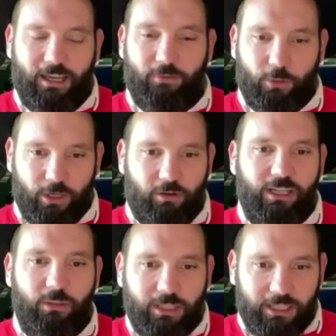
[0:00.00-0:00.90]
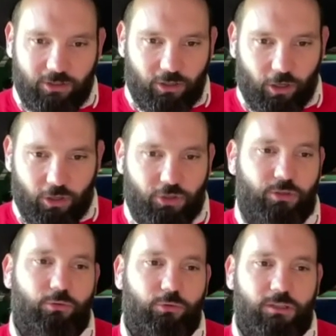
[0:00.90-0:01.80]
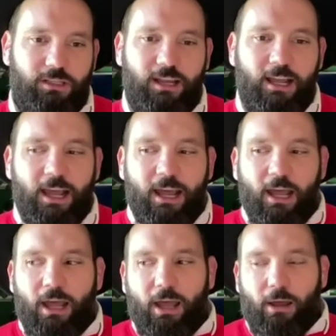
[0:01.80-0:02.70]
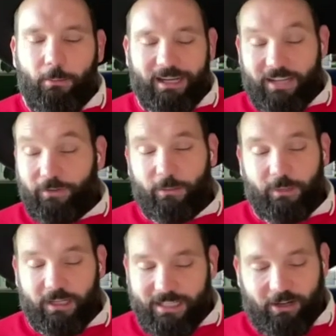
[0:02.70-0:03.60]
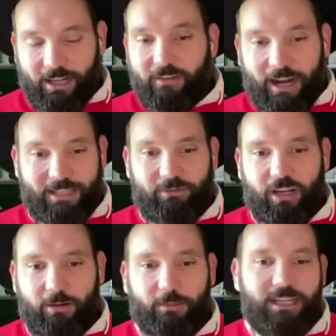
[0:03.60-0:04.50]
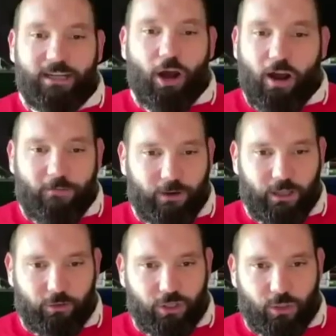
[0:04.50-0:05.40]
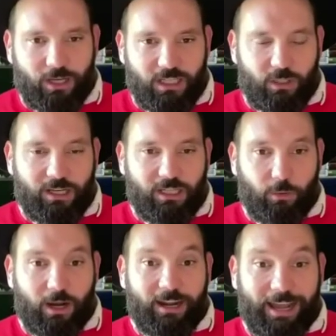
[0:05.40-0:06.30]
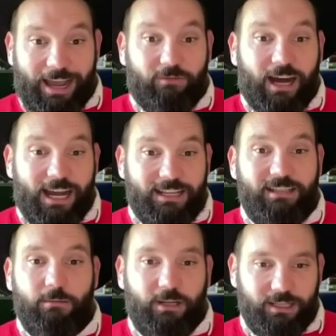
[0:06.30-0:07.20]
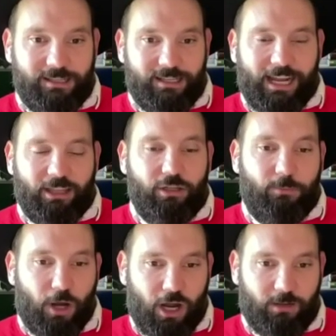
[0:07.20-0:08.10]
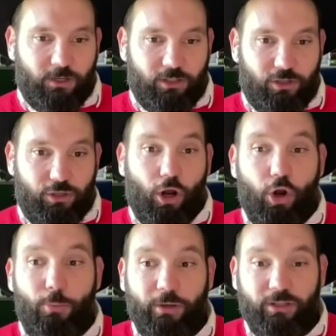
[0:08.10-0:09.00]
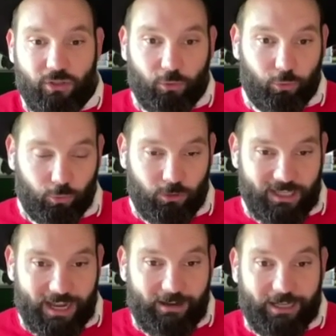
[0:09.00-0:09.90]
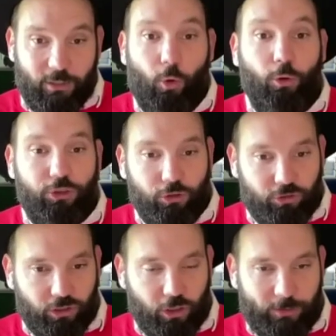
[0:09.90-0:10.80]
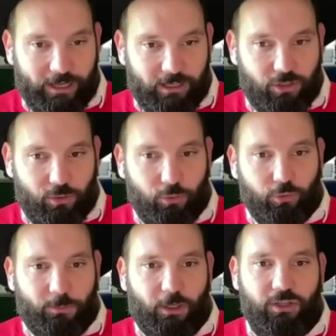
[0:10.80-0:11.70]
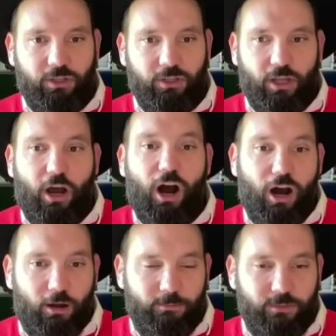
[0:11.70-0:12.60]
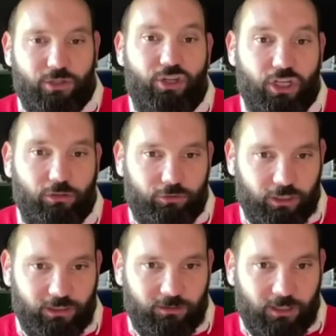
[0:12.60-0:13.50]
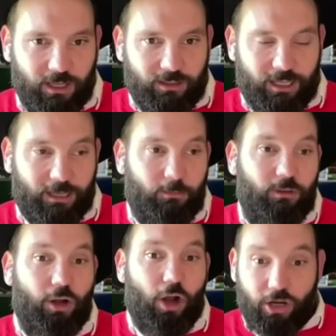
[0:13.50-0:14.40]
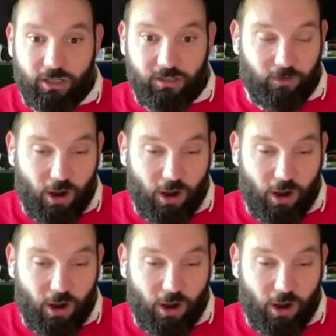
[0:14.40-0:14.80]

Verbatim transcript: I think everyone agreed we needed to close schools. But even the Ministerial Advisory Committee, halfway through 2021, advised the minister and the department to open schools and let all children go back to schools because the harms to children, their, the cognitive